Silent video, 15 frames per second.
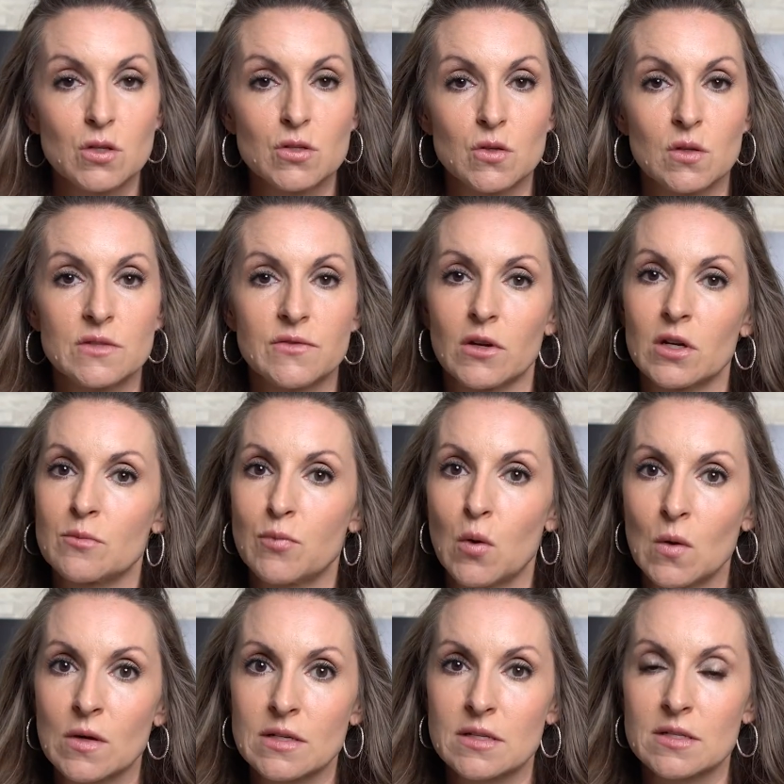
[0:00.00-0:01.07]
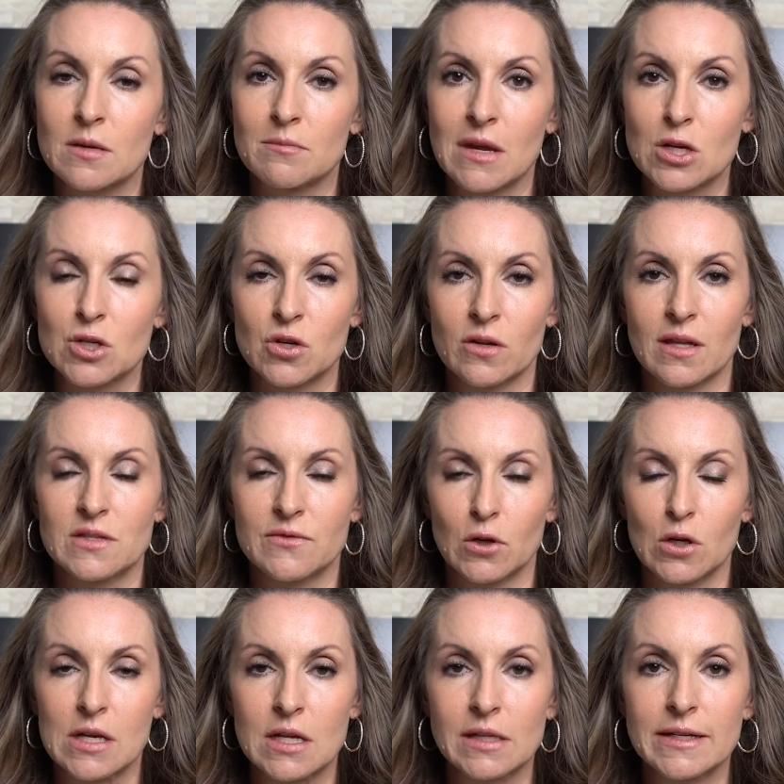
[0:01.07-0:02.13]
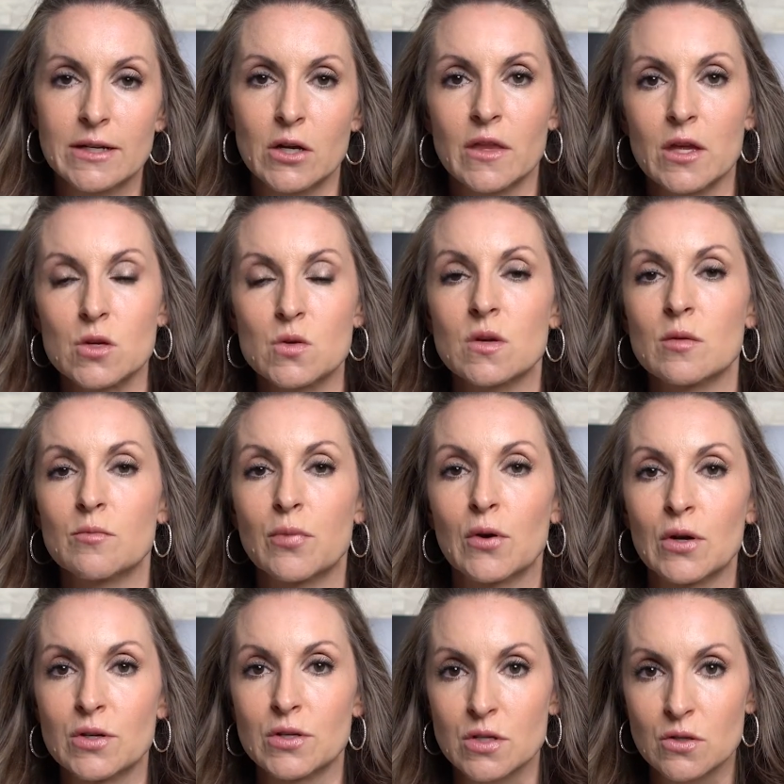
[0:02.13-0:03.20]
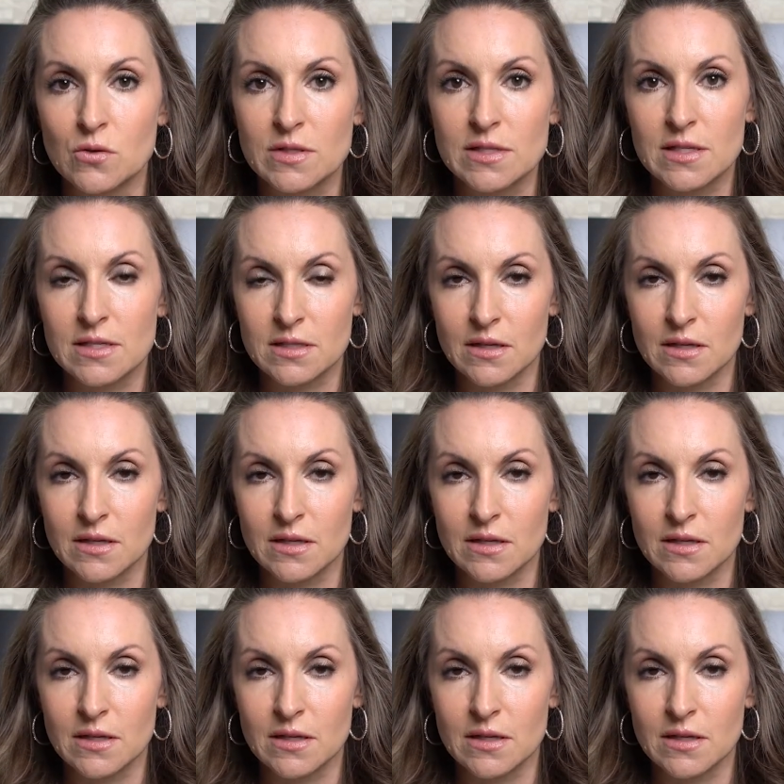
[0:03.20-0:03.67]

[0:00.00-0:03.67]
So it's very important to make sure that's very clear and that you can produce this